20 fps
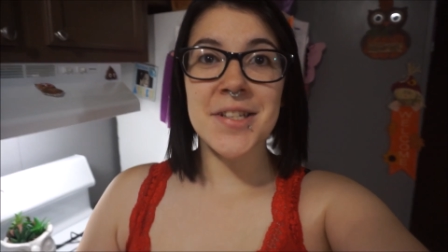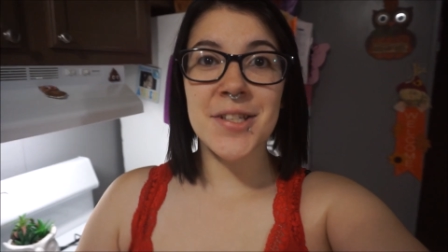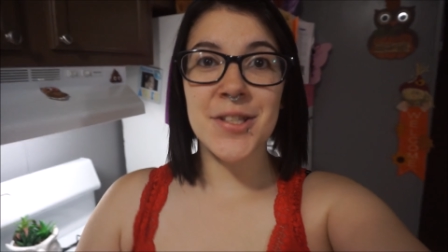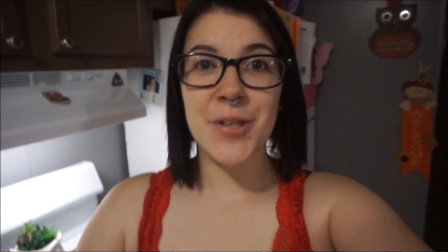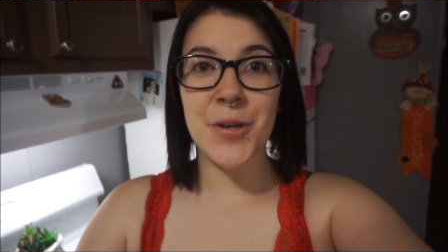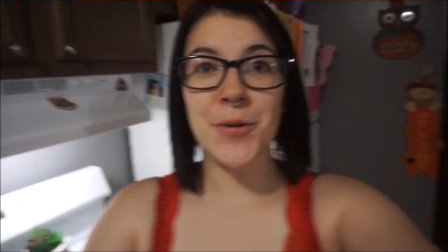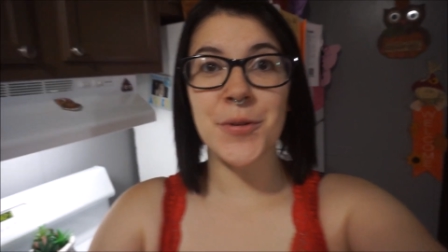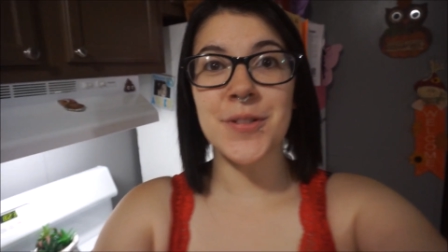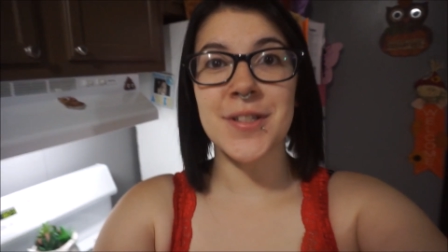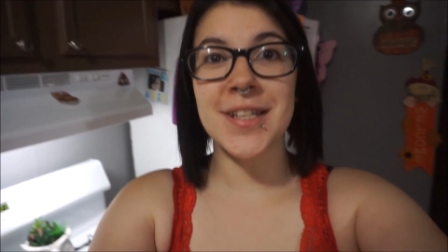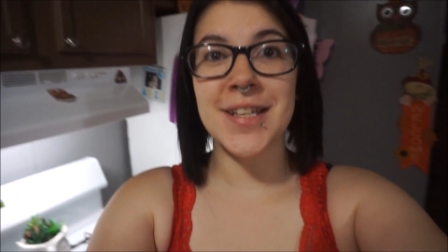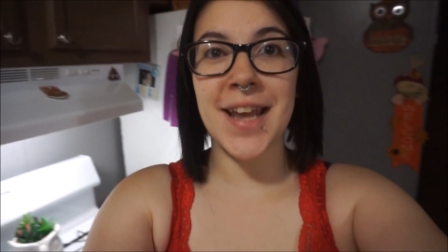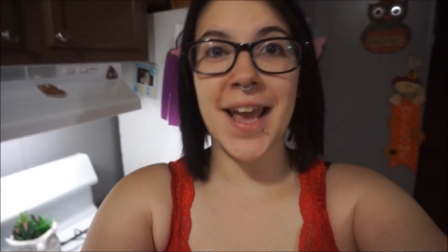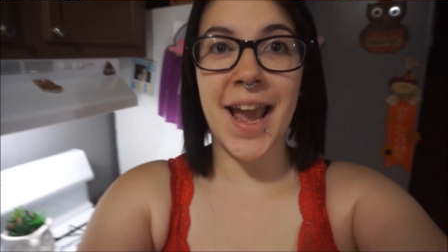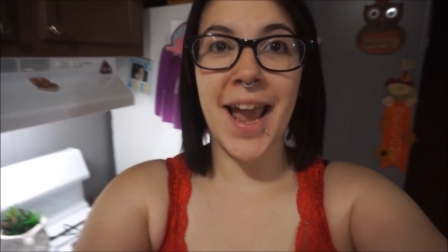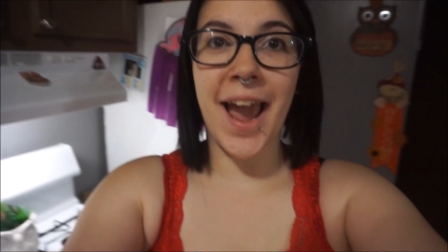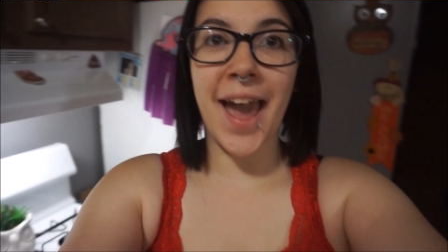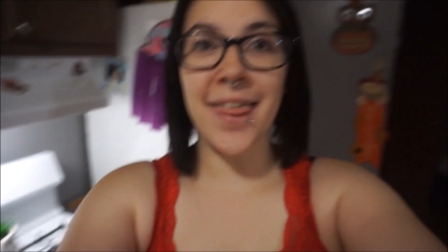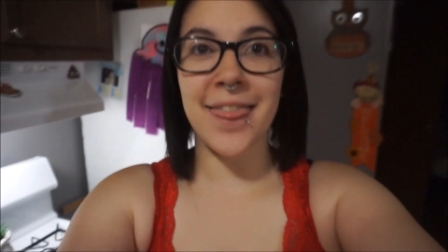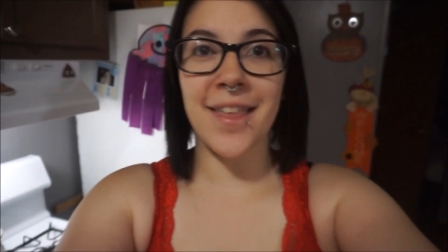So
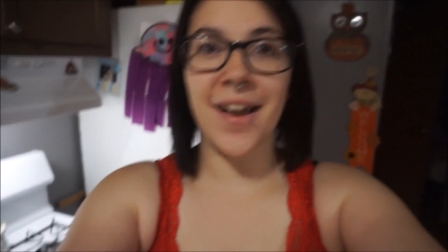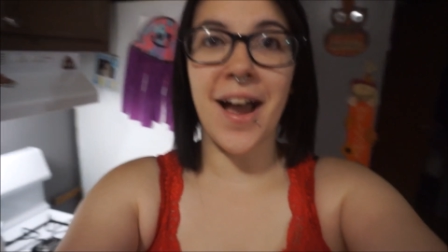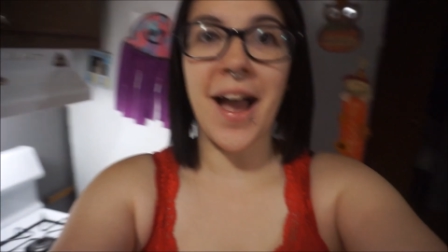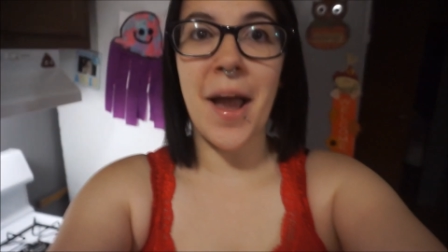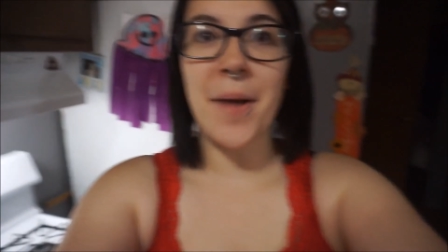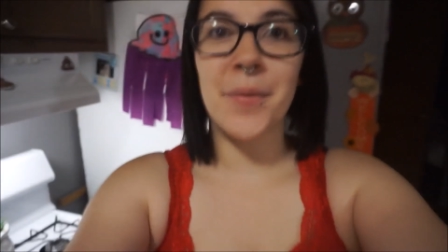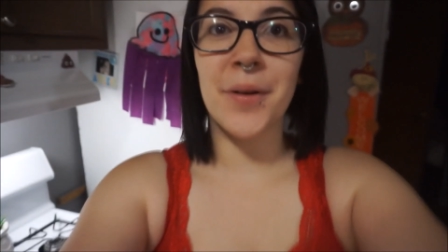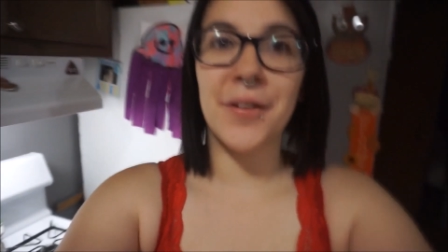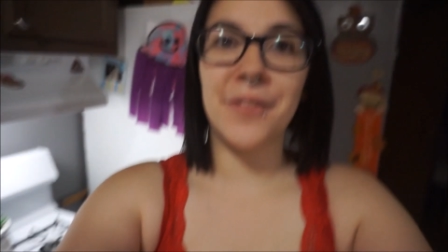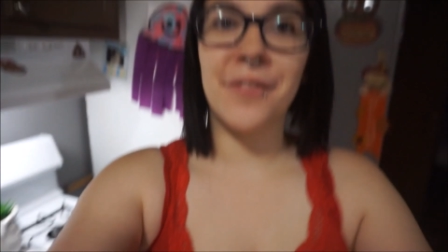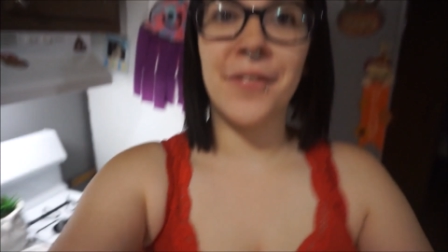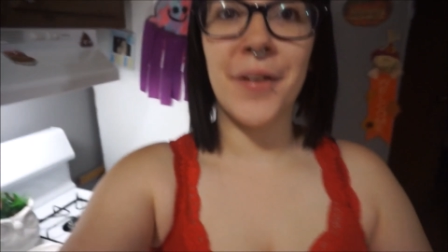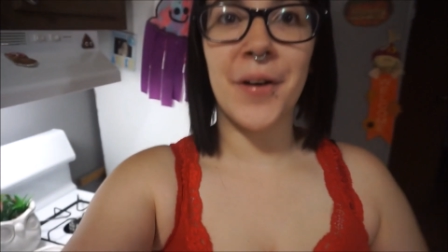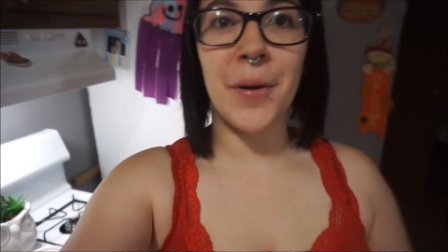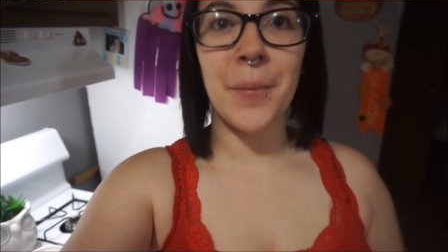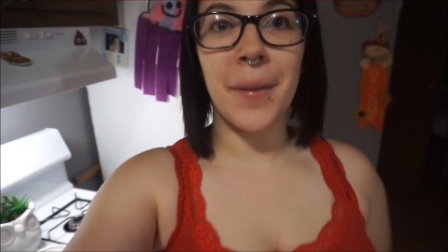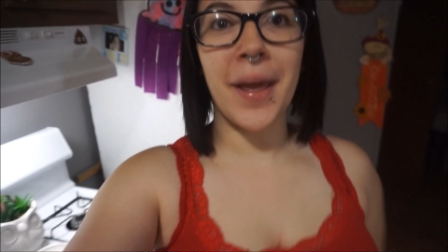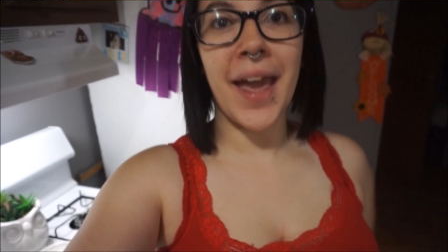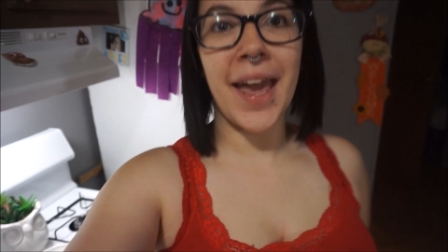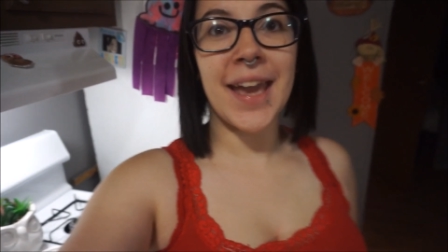today I thought I would
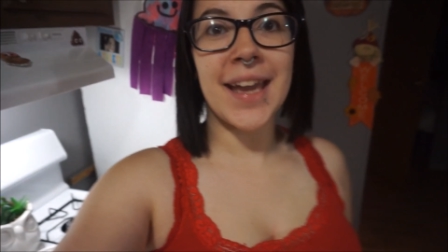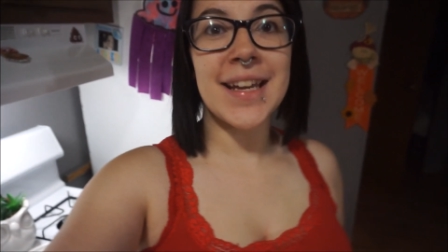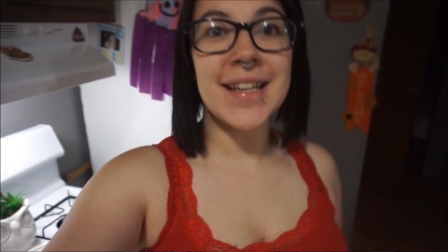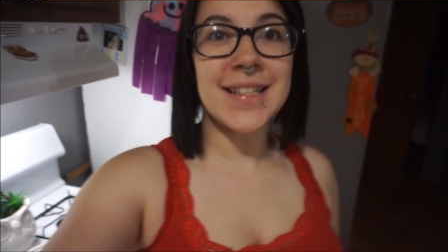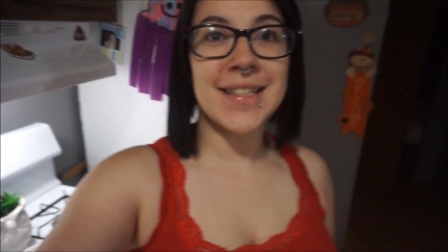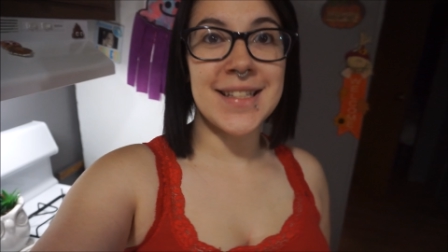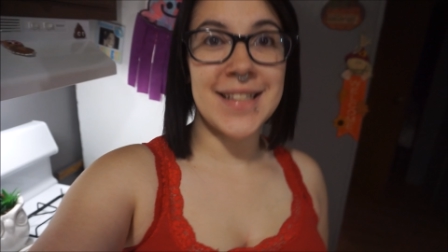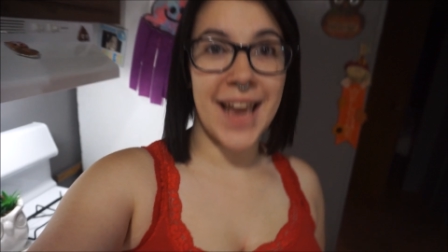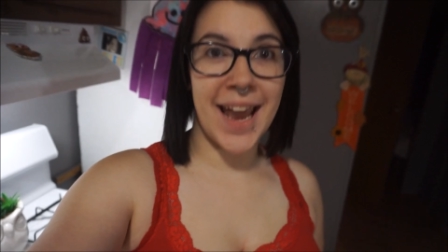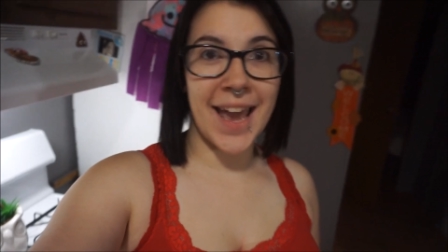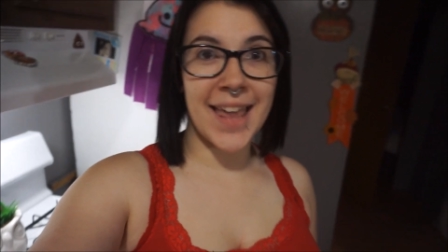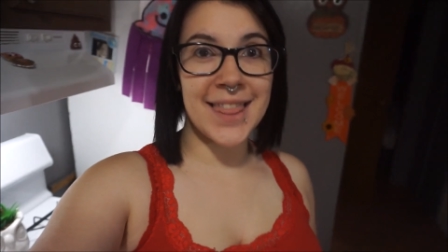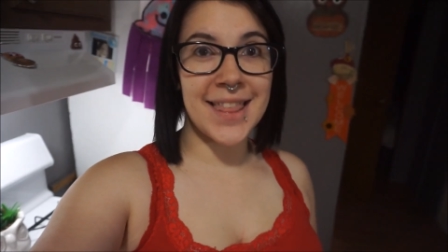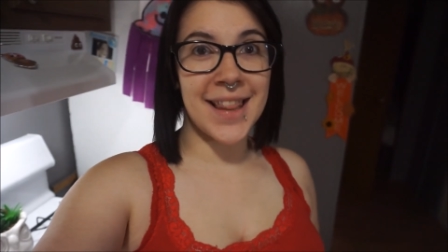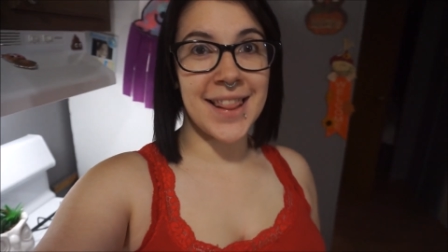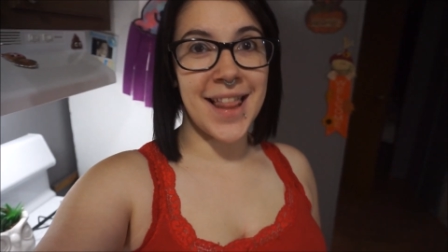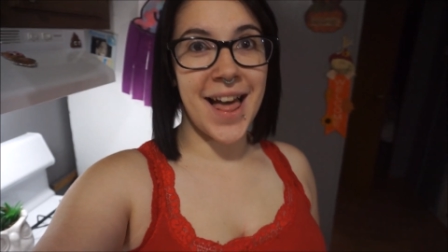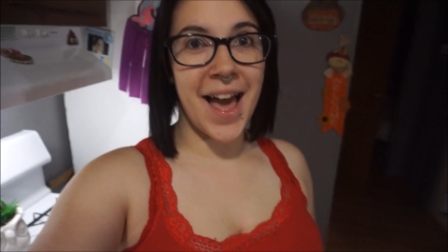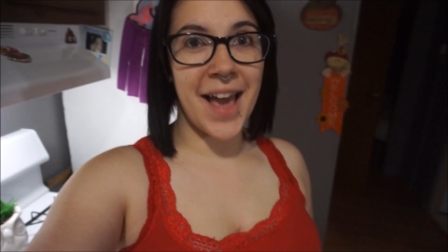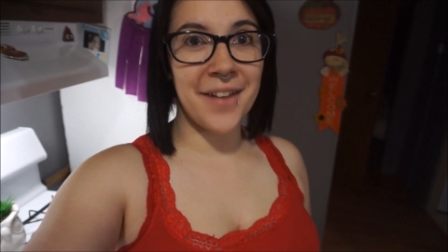film a day in the
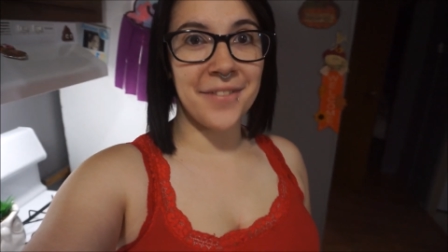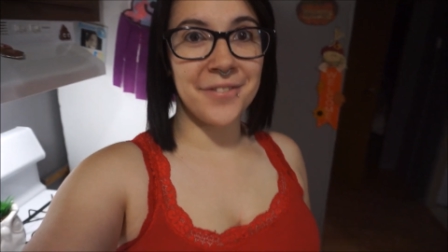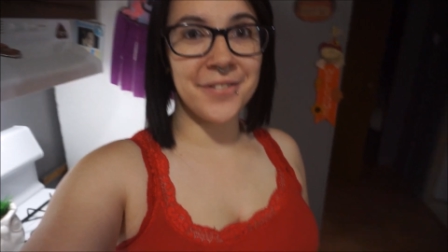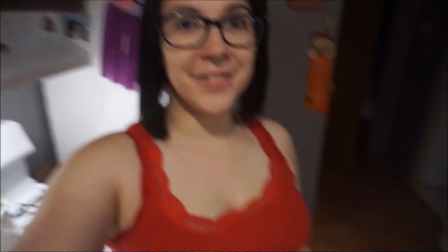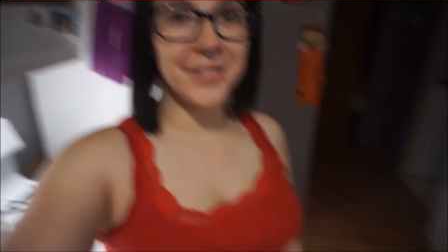life.